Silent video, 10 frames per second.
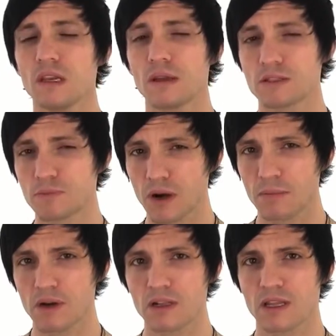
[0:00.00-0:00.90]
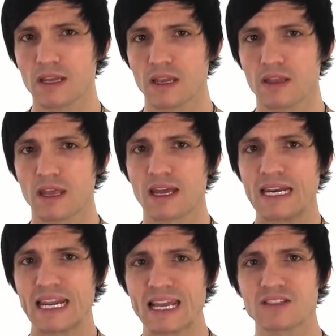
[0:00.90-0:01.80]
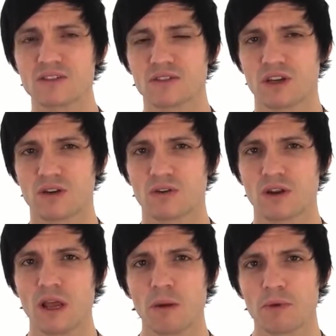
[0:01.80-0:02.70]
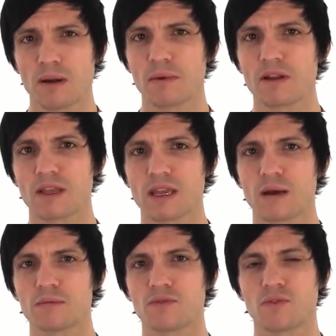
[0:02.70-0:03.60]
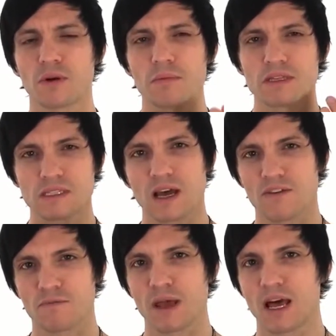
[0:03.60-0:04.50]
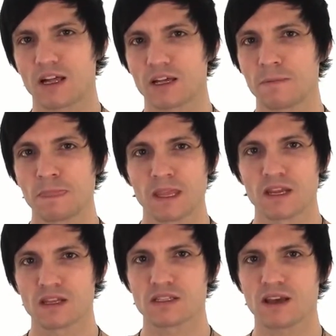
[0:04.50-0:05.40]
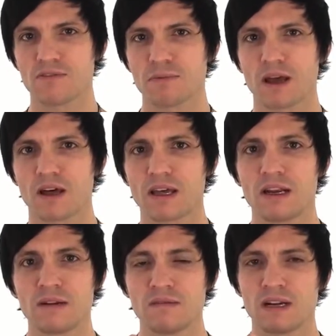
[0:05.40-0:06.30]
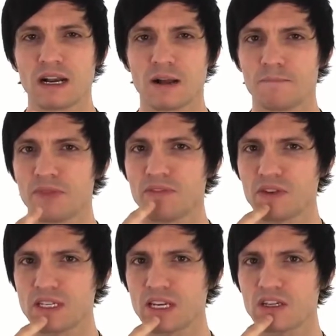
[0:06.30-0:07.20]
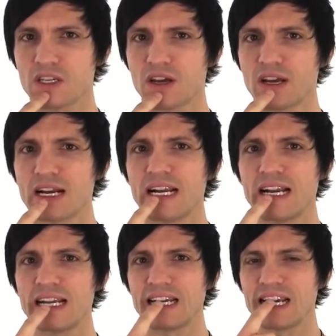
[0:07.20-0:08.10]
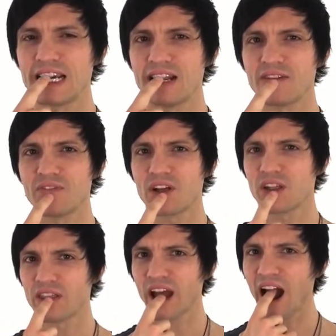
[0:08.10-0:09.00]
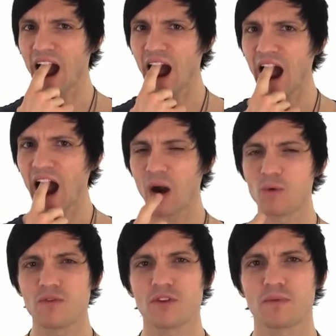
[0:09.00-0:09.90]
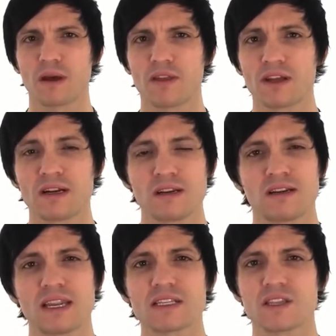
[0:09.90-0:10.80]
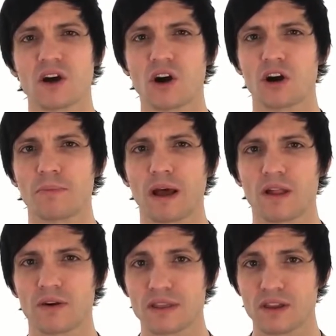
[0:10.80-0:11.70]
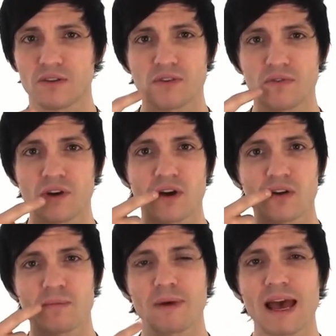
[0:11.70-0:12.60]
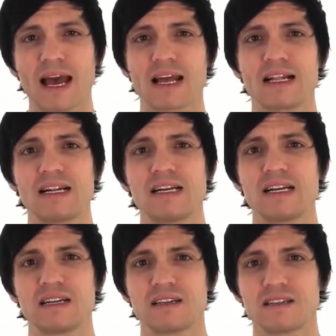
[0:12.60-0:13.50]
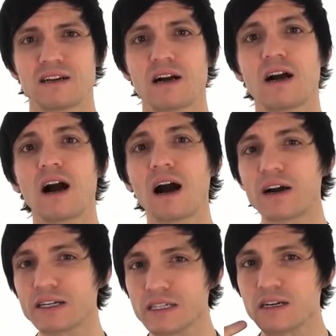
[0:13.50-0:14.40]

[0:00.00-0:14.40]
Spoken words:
It's primarily, that nasal tone primarily comes from the soft palate. Now the soft palate, if you take your tongue and you can feel on the roof of your mouth, that's the hard palate right there. If you follow it back to